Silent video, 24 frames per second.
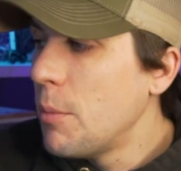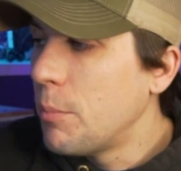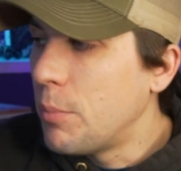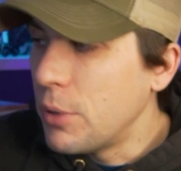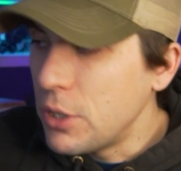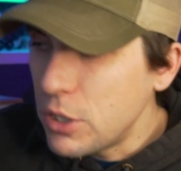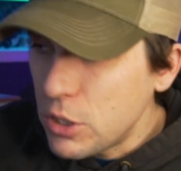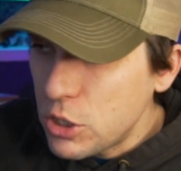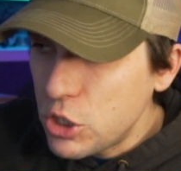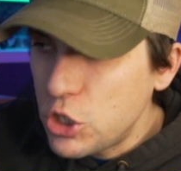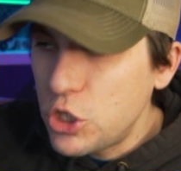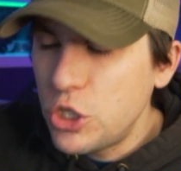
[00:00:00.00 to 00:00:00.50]

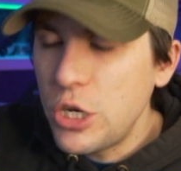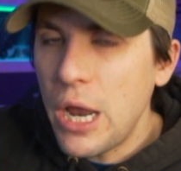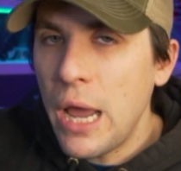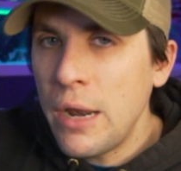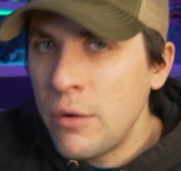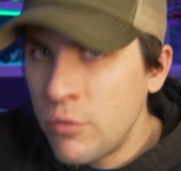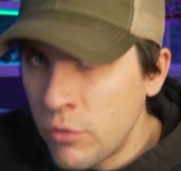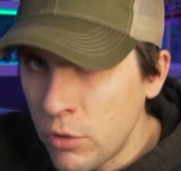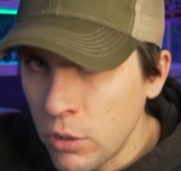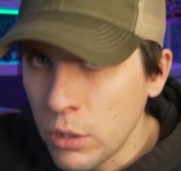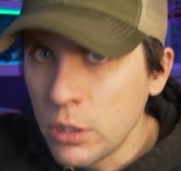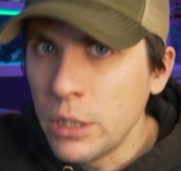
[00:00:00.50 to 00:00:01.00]
But
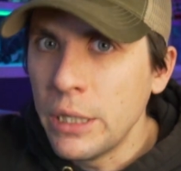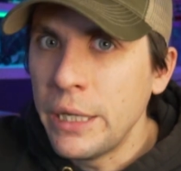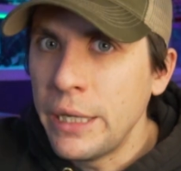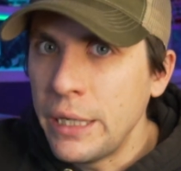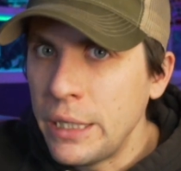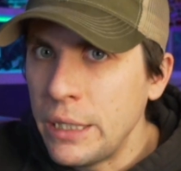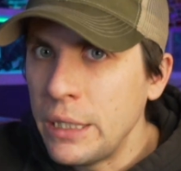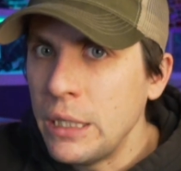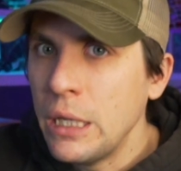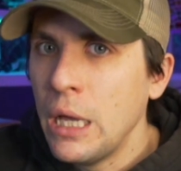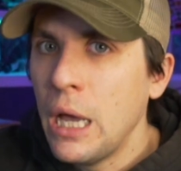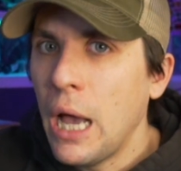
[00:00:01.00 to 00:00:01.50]

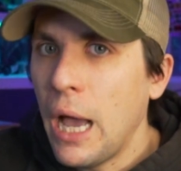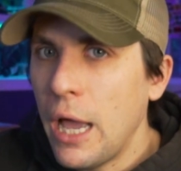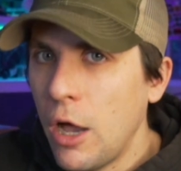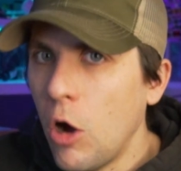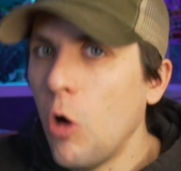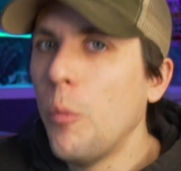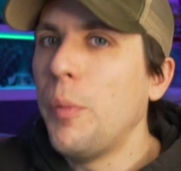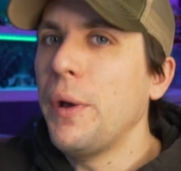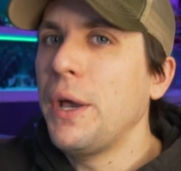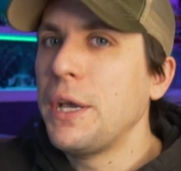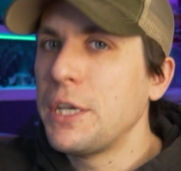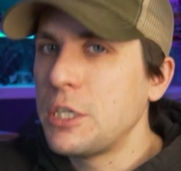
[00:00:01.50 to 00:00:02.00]
generally, I
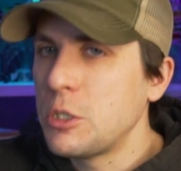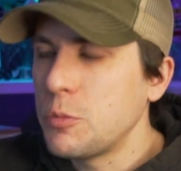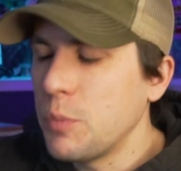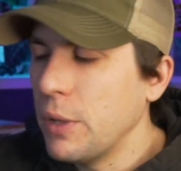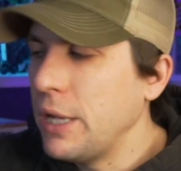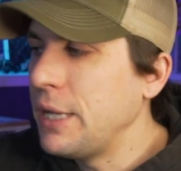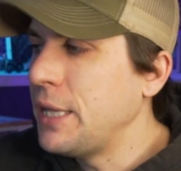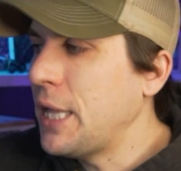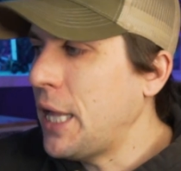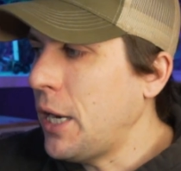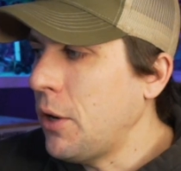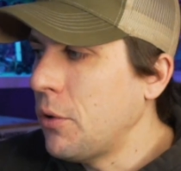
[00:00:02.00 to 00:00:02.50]
hope I
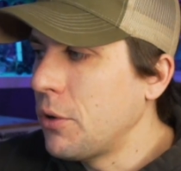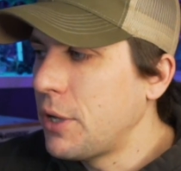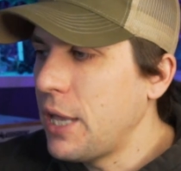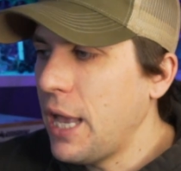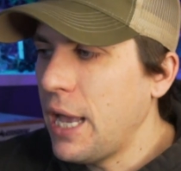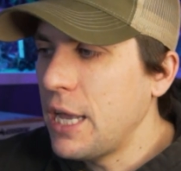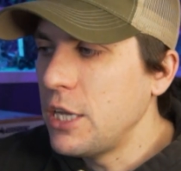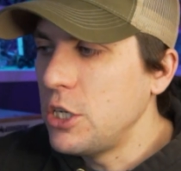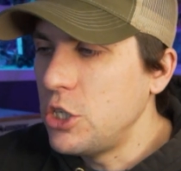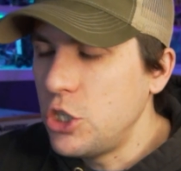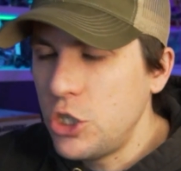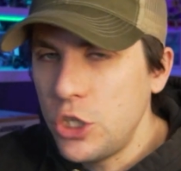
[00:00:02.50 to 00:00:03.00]
explained that
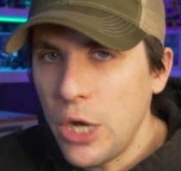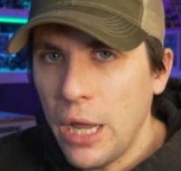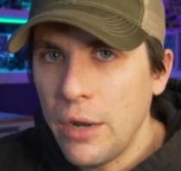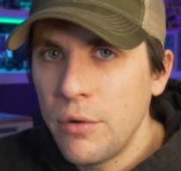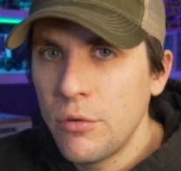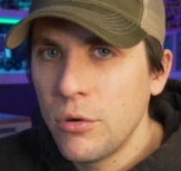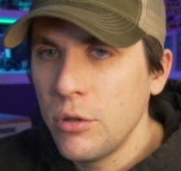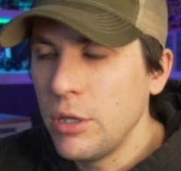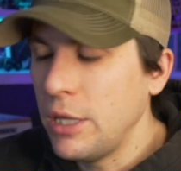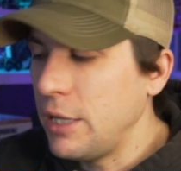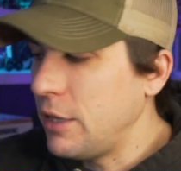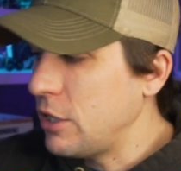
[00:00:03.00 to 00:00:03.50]
okay.
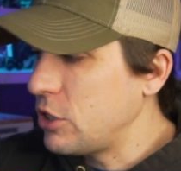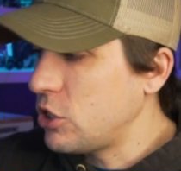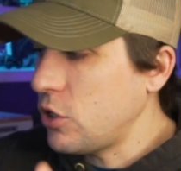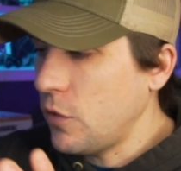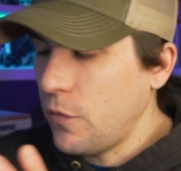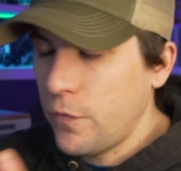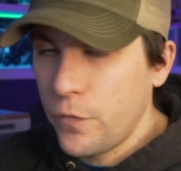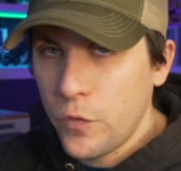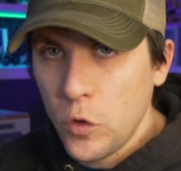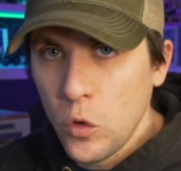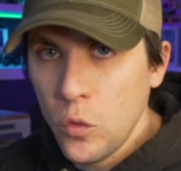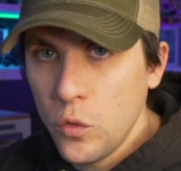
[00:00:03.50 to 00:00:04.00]
Generally, there's a
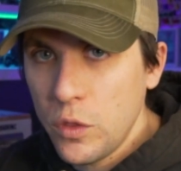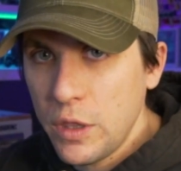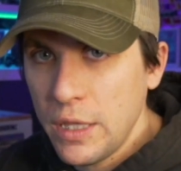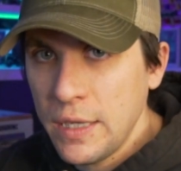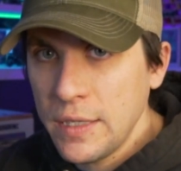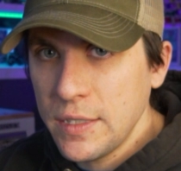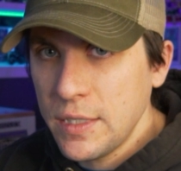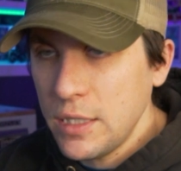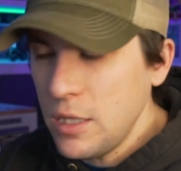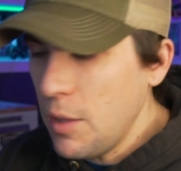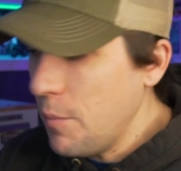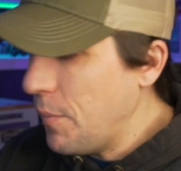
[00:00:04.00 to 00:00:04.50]
few
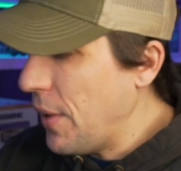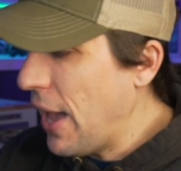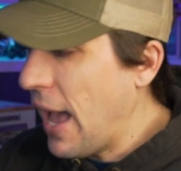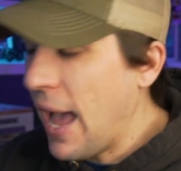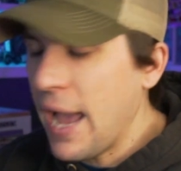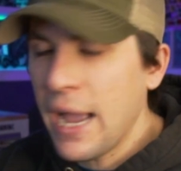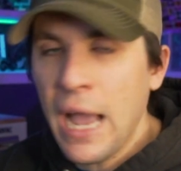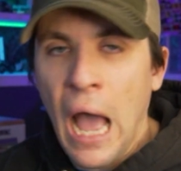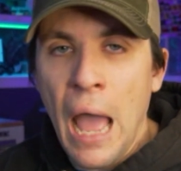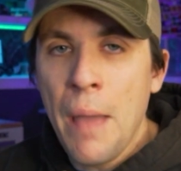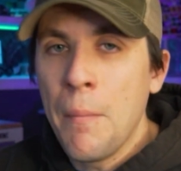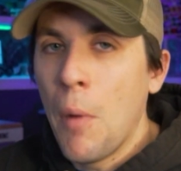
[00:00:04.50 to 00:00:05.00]
things in the
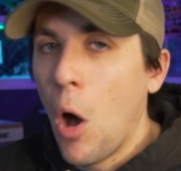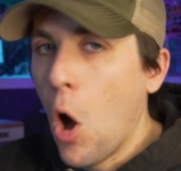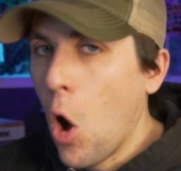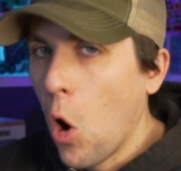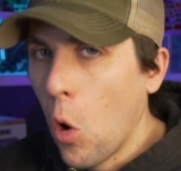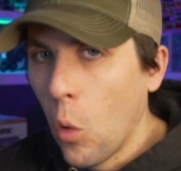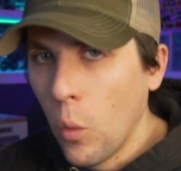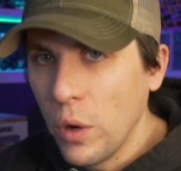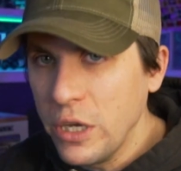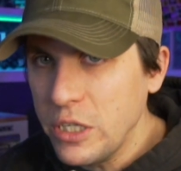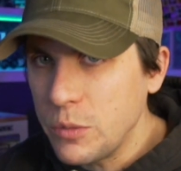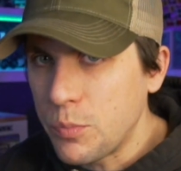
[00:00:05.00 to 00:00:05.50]
bag I'm
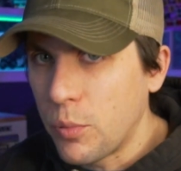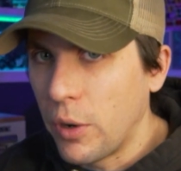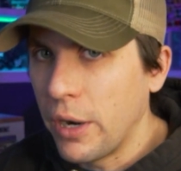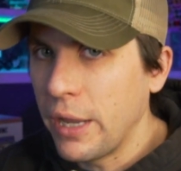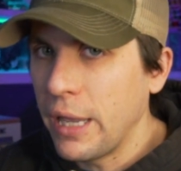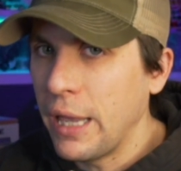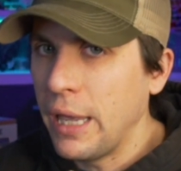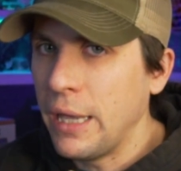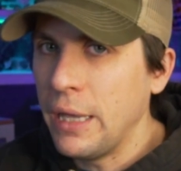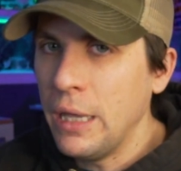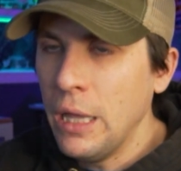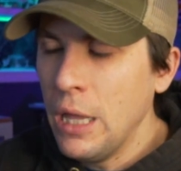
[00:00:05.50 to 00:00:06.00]
always
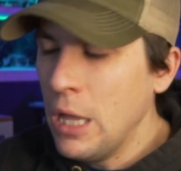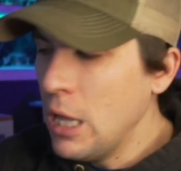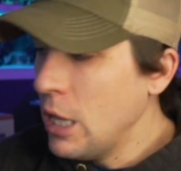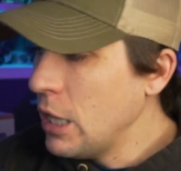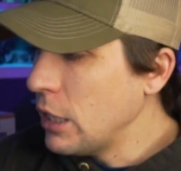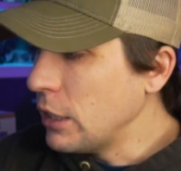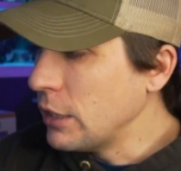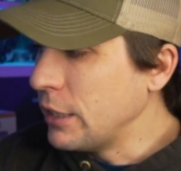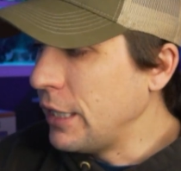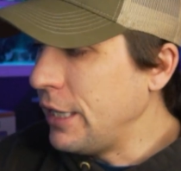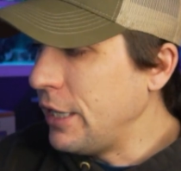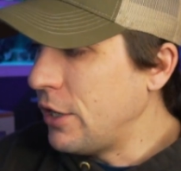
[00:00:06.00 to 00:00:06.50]
bringing:
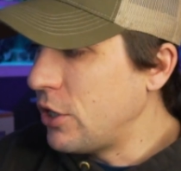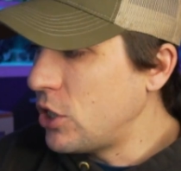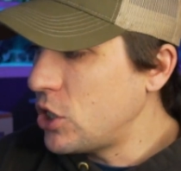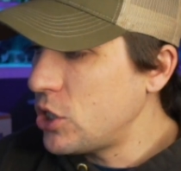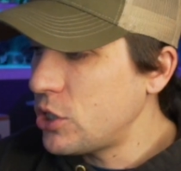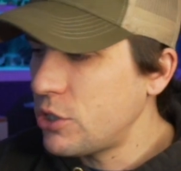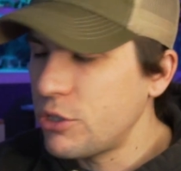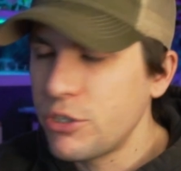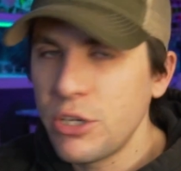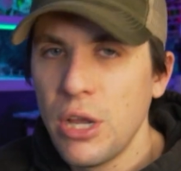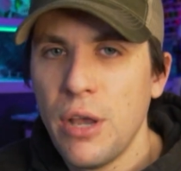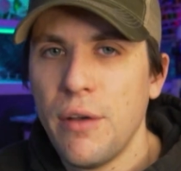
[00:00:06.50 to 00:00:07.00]

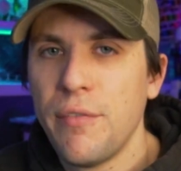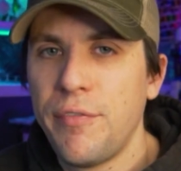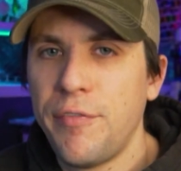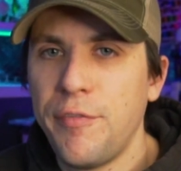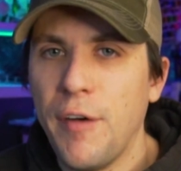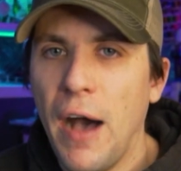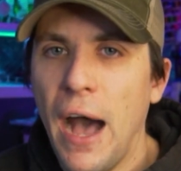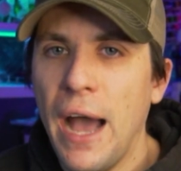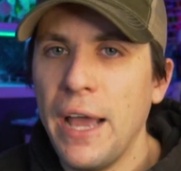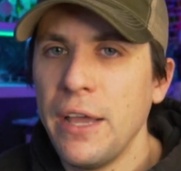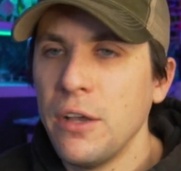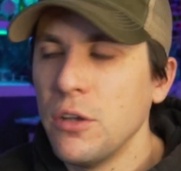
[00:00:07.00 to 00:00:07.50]
leaders,
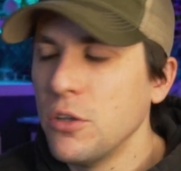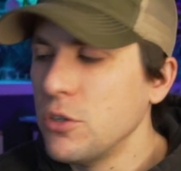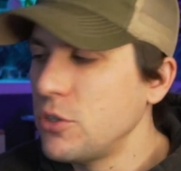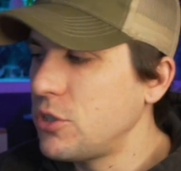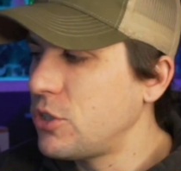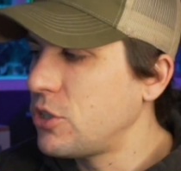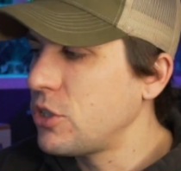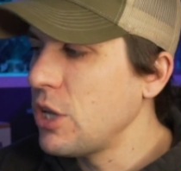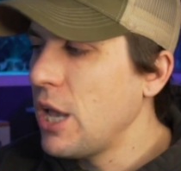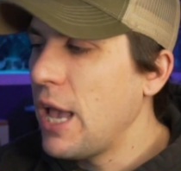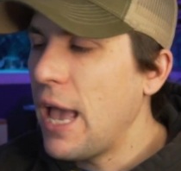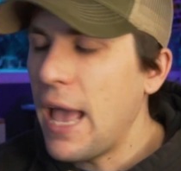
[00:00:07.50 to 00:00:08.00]

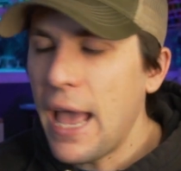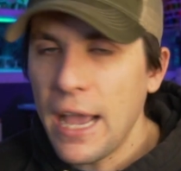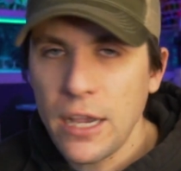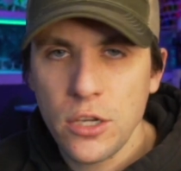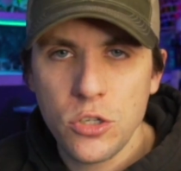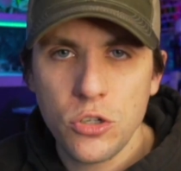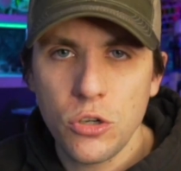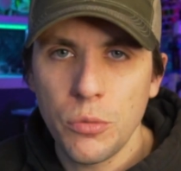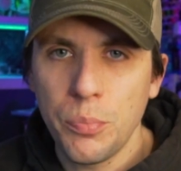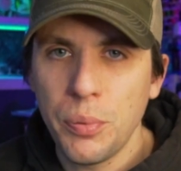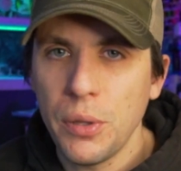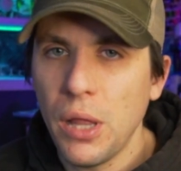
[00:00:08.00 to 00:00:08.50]
files,
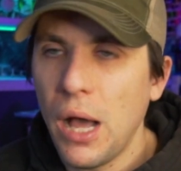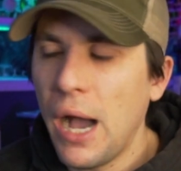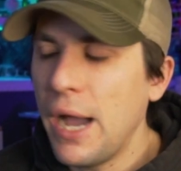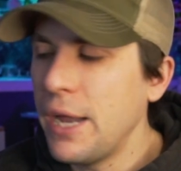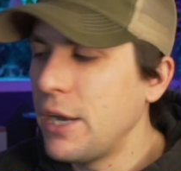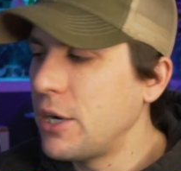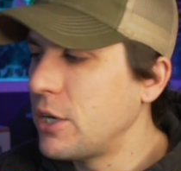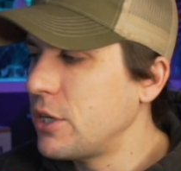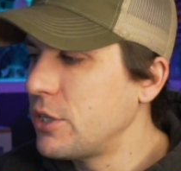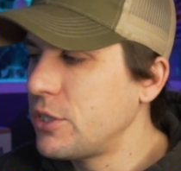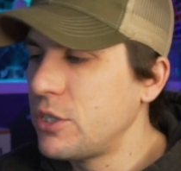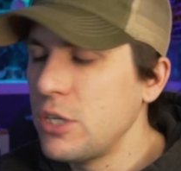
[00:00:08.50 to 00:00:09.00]
extra
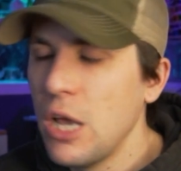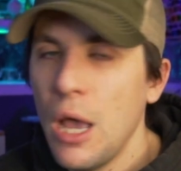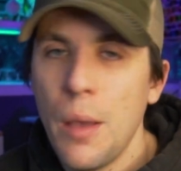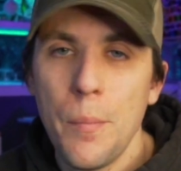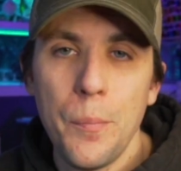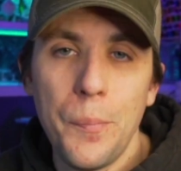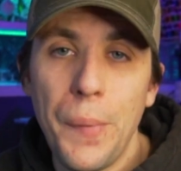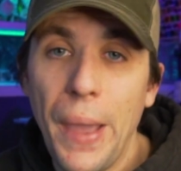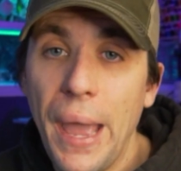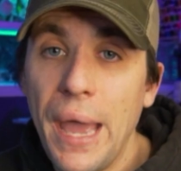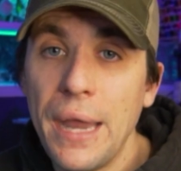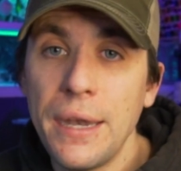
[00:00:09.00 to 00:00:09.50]
pliers,
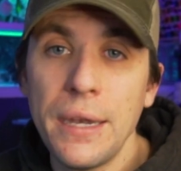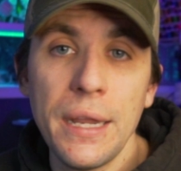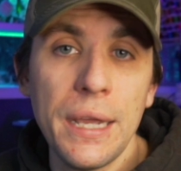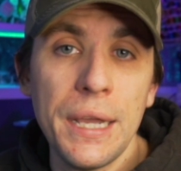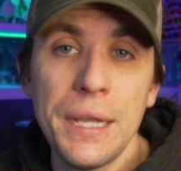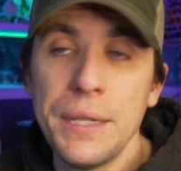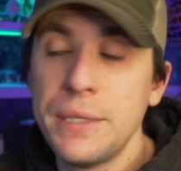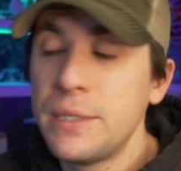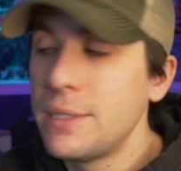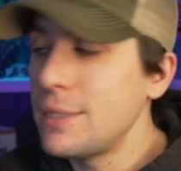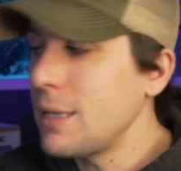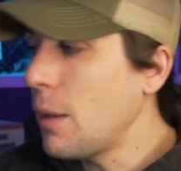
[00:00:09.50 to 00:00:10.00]

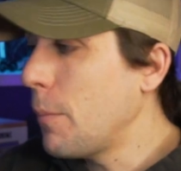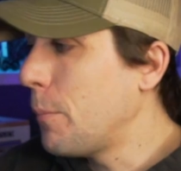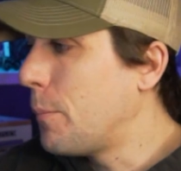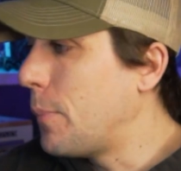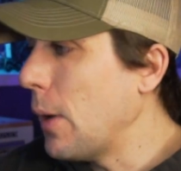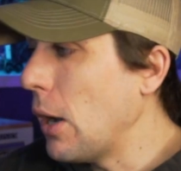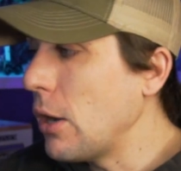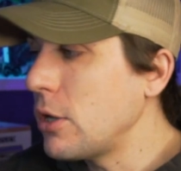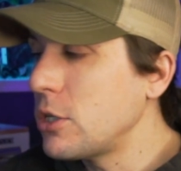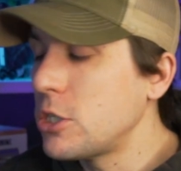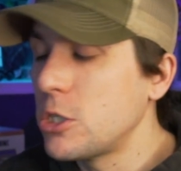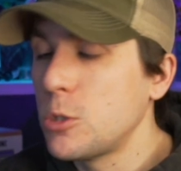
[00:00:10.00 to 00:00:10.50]
band-aids,
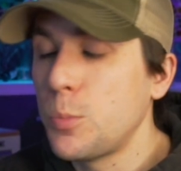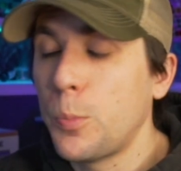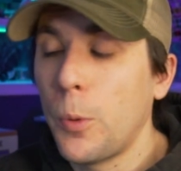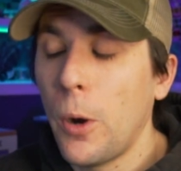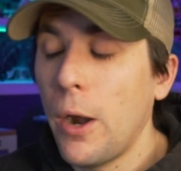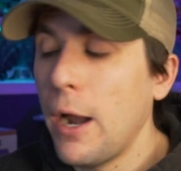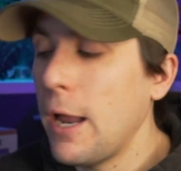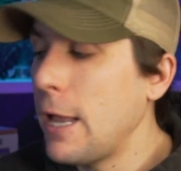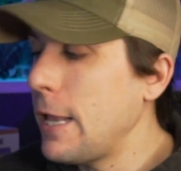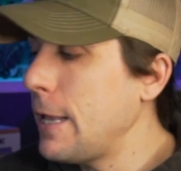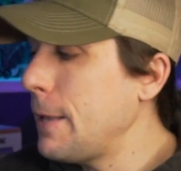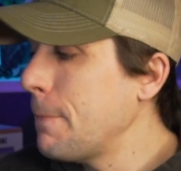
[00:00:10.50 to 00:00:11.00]
bug
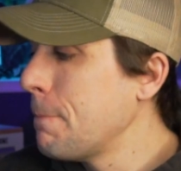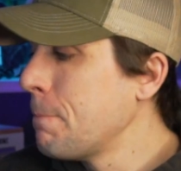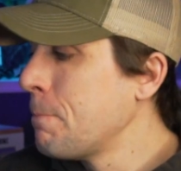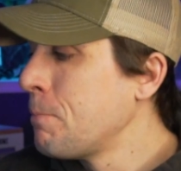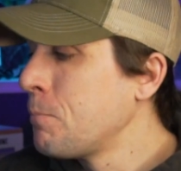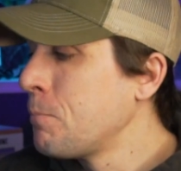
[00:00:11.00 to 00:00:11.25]
spray,